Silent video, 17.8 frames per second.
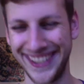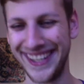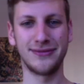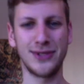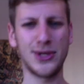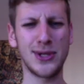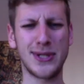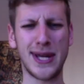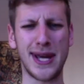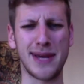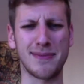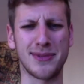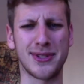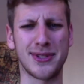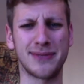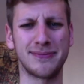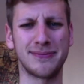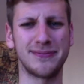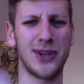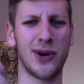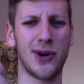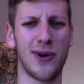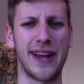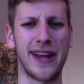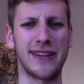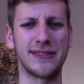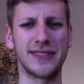Good times. All
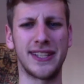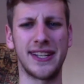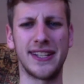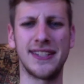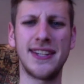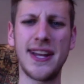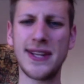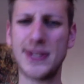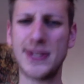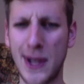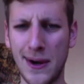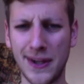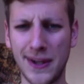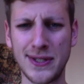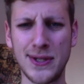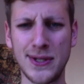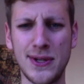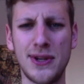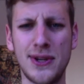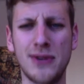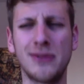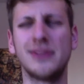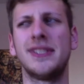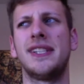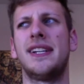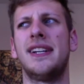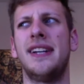right. Nice talking to you.
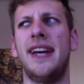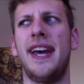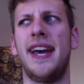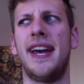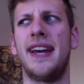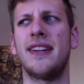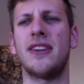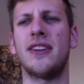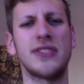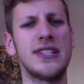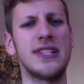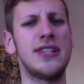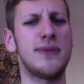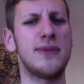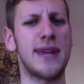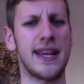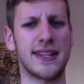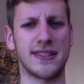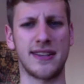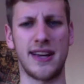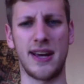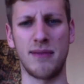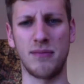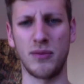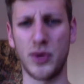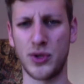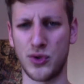And I'll see you next
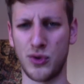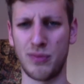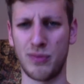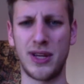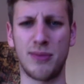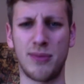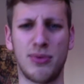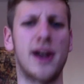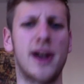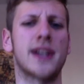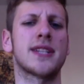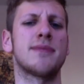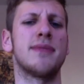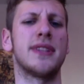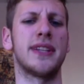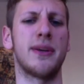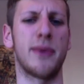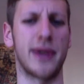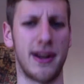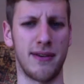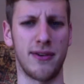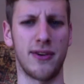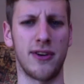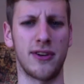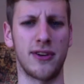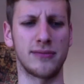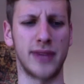time, which will be approximately
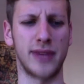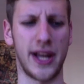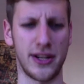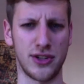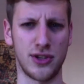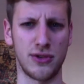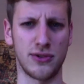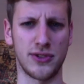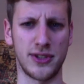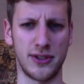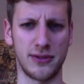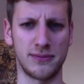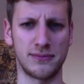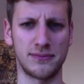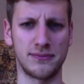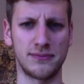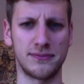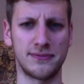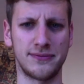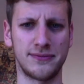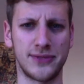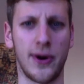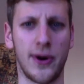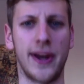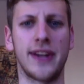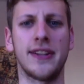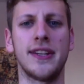whenever I choose to.
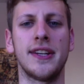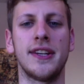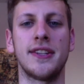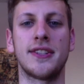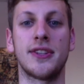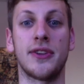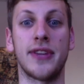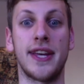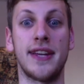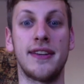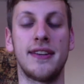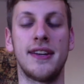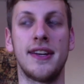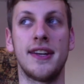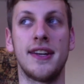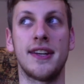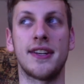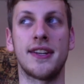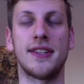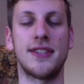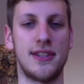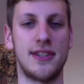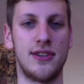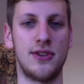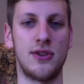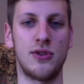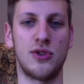All right. Until then,
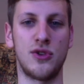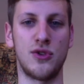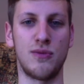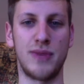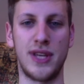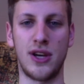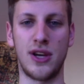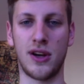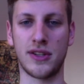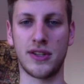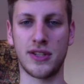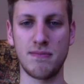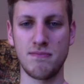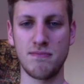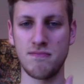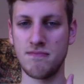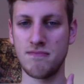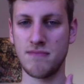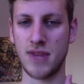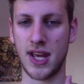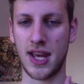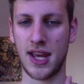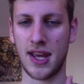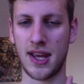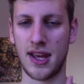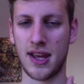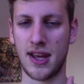continue to be awesome.
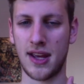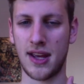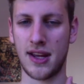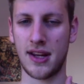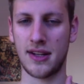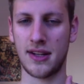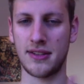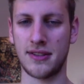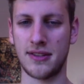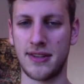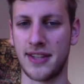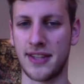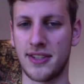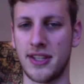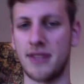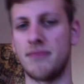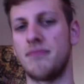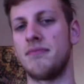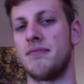And that's it.